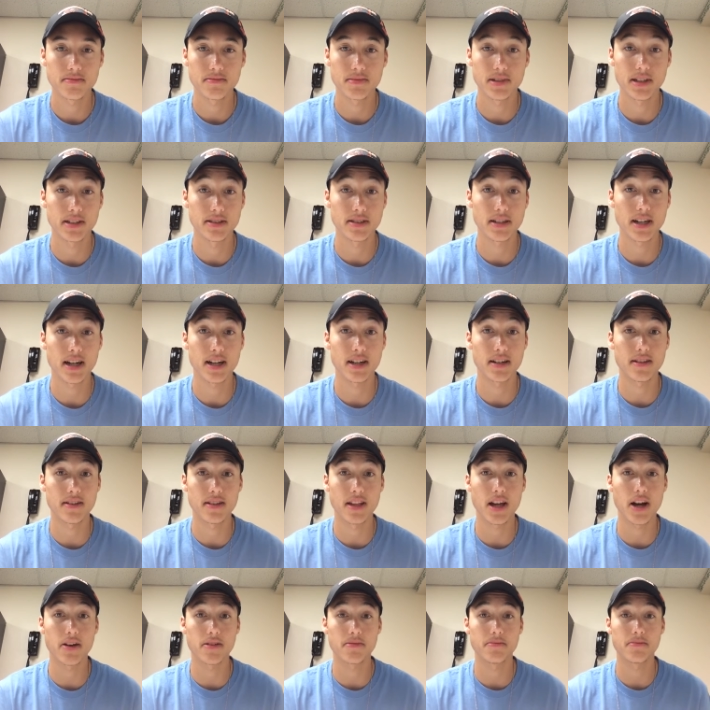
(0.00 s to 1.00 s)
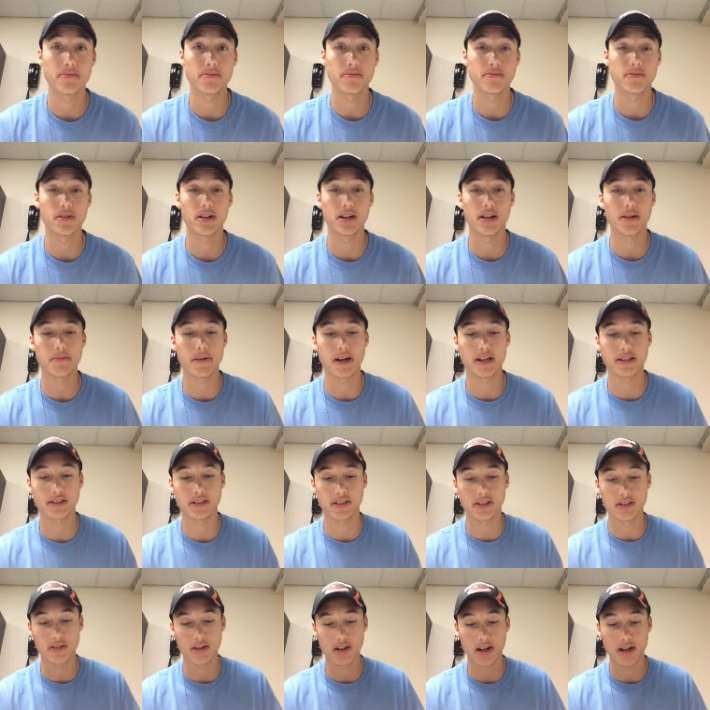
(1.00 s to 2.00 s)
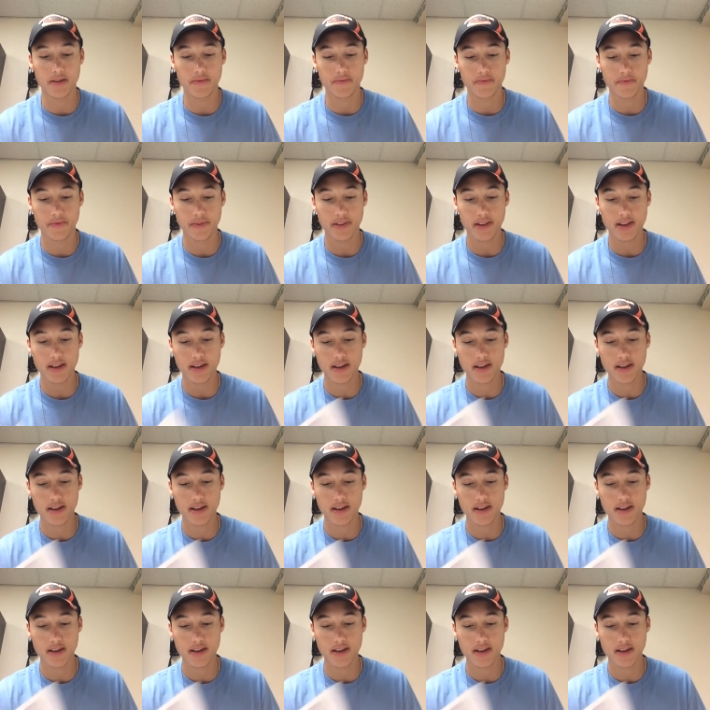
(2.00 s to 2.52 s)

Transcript: because that would really mess you up.